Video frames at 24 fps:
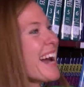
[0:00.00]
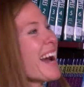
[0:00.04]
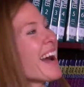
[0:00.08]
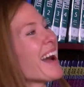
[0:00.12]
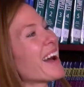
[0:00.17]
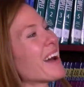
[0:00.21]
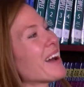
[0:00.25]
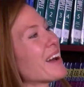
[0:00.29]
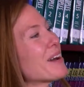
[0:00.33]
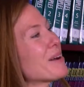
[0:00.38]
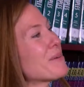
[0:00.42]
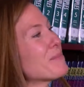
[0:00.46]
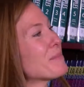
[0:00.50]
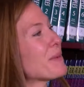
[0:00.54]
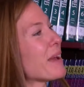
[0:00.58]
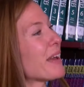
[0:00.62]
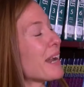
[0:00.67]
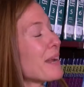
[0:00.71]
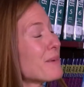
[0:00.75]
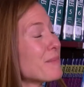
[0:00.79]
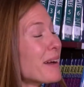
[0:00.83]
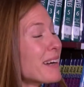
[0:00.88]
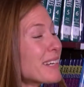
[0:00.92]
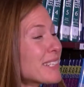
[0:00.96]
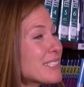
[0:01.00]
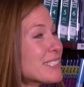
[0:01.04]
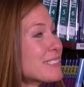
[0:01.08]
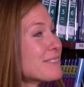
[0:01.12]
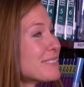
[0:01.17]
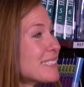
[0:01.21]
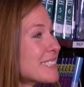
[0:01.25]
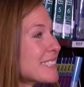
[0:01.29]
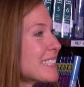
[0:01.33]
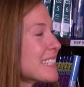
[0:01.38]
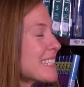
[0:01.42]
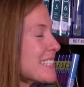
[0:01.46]
um, and I'm actually
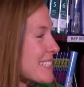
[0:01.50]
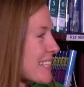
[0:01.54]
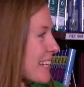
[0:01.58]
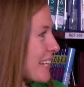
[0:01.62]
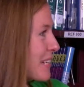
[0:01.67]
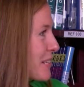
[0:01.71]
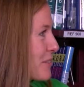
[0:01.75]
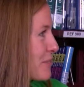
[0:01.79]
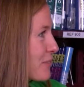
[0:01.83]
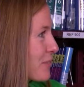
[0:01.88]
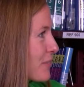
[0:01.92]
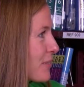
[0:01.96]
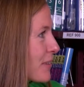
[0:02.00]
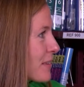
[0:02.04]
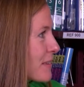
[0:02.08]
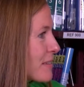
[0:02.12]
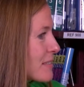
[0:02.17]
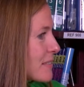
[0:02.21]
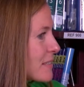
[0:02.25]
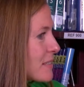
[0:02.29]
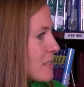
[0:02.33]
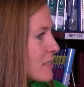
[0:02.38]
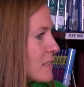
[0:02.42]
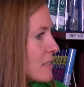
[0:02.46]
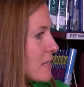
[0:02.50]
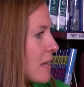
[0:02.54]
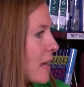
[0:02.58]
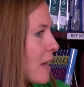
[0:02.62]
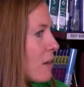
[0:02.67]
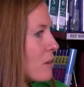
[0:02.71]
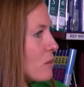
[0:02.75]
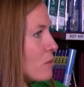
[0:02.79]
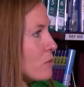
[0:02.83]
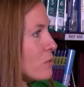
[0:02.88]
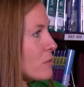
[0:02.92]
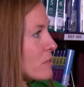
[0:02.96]
really excited for this. It's
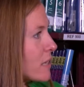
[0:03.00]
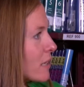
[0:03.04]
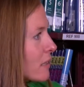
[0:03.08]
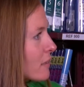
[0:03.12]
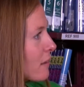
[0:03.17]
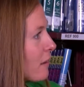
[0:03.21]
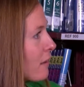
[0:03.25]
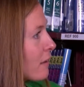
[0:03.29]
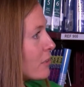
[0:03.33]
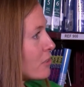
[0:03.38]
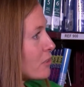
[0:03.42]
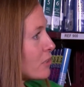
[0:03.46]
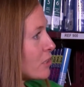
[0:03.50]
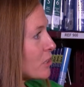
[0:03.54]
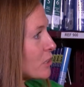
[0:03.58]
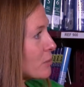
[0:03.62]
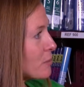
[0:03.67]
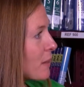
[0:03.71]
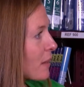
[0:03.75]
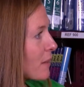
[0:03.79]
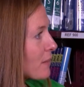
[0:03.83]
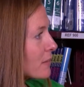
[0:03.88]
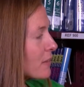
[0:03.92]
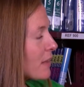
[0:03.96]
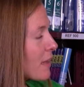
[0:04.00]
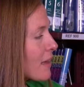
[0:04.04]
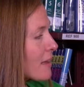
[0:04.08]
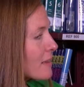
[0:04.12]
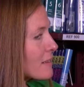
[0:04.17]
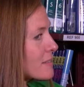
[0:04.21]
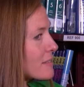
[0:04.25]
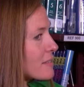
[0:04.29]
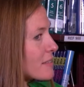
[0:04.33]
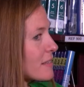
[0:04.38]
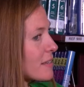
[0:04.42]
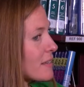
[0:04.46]
how you use technology in your math
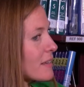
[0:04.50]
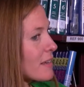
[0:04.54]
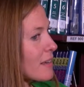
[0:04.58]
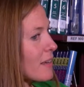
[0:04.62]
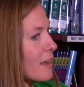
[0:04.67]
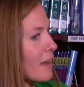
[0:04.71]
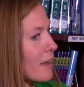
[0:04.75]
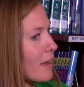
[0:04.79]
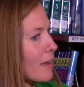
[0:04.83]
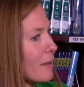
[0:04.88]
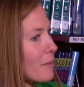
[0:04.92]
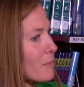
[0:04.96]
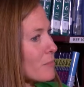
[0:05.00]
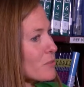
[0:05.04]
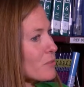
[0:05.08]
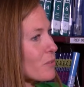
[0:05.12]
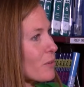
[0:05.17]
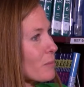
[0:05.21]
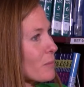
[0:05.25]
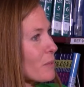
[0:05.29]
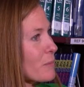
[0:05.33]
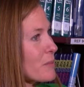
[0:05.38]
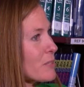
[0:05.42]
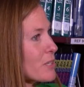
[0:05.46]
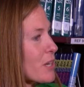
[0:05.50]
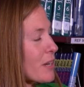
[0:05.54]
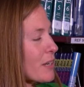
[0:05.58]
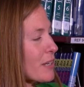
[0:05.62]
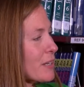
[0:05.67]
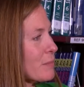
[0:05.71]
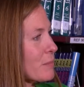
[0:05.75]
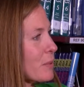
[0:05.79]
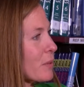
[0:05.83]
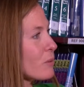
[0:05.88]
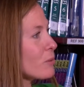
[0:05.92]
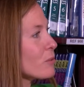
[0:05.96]
class. Yep. Um, so I'm going to be
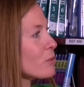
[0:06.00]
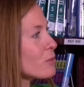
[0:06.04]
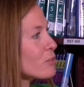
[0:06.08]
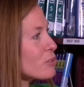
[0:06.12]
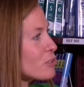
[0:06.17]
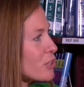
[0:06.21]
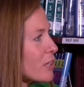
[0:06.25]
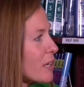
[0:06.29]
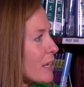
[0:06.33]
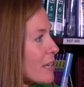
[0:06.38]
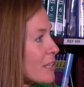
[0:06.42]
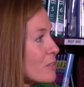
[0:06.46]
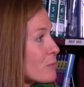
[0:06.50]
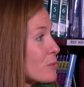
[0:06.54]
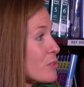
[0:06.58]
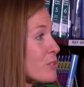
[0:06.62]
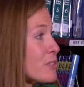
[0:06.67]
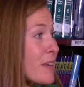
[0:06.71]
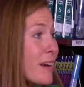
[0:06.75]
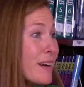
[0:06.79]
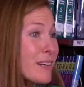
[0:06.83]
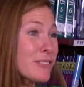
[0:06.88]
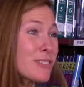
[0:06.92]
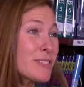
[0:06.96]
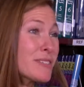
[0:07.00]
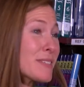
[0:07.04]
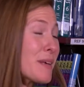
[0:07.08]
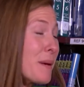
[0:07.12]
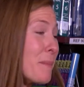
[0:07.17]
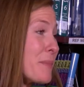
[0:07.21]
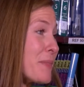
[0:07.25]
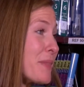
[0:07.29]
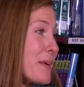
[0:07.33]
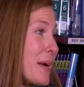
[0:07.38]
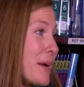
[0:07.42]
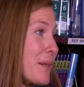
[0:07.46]
talking about Goose Chase, which is actually
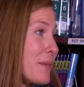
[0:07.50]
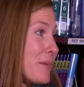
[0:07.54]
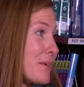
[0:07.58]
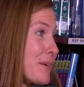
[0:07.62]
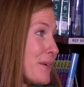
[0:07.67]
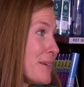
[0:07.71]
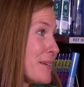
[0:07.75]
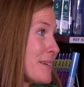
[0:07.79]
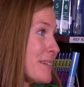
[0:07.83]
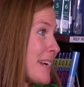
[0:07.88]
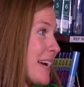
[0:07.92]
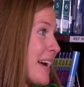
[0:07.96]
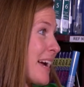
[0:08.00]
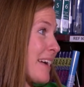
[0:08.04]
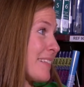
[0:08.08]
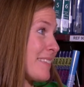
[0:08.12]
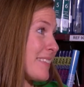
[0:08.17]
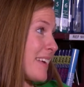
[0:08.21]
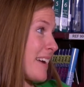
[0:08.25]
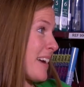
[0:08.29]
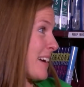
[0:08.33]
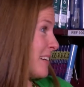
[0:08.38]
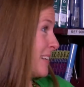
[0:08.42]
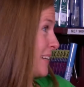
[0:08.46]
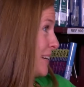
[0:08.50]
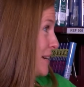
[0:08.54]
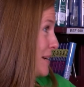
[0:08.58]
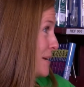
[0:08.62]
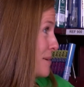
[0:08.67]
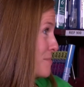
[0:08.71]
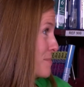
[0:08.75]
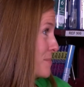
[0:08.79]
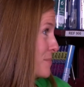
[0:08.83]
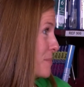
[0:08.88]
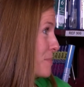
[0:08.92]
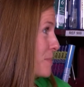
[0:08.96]
something I learned at the Ed
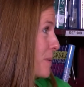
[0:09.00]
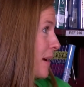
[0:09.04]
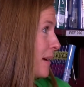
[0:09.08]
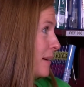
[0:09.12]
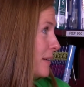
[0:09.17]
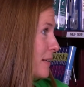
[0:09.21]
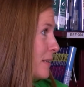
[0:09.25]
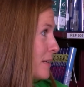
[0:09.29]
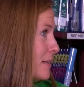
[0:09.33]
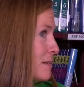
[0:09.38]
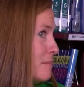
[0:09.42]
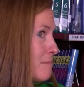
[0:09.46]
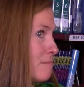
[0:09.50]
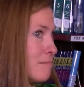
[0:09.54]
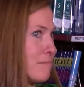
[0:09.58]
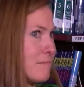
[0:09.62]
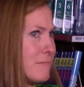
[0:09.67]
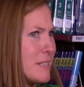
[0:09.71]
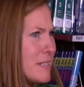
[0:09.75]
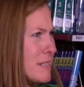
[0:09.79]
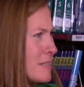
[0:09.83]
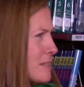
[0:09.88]
Camp back in yep.